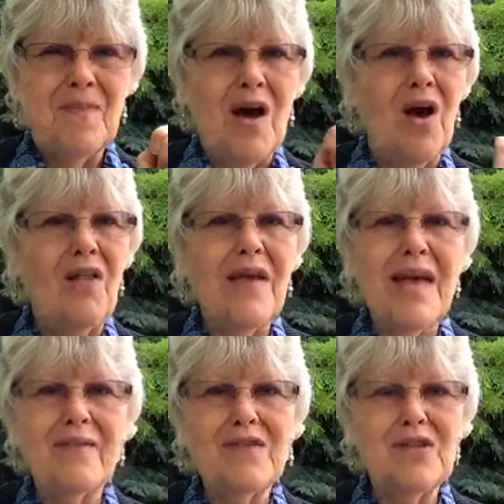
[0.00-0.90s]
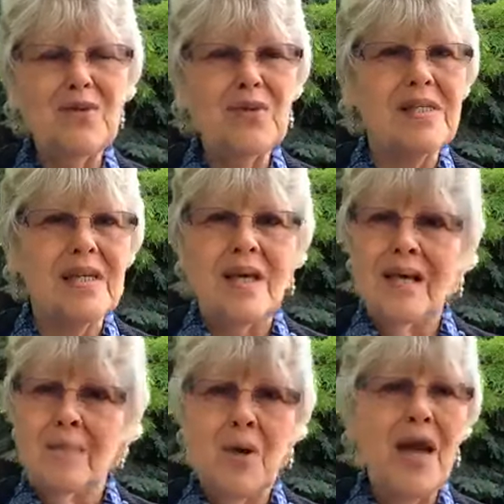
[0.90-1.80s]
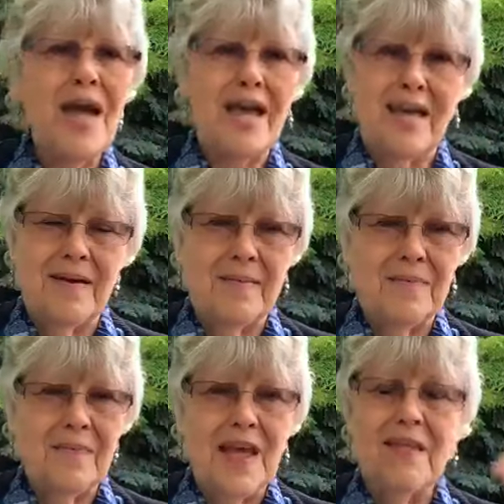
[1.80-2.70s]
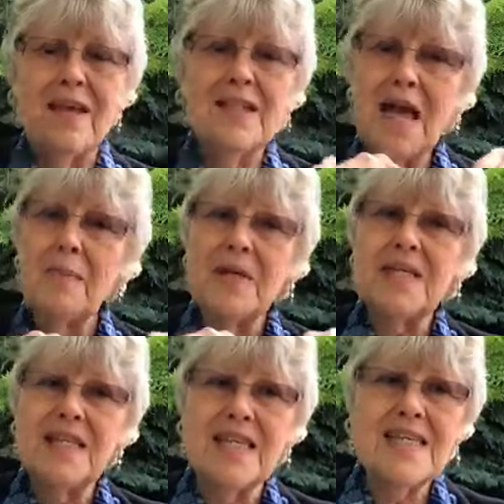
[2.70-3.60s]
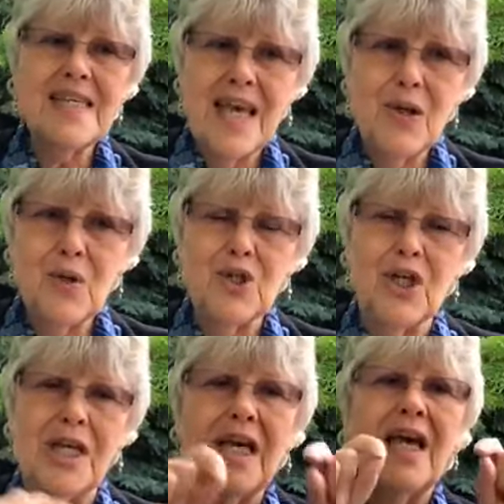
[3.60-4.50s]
All they have to do is pray, and they'll tap into this energy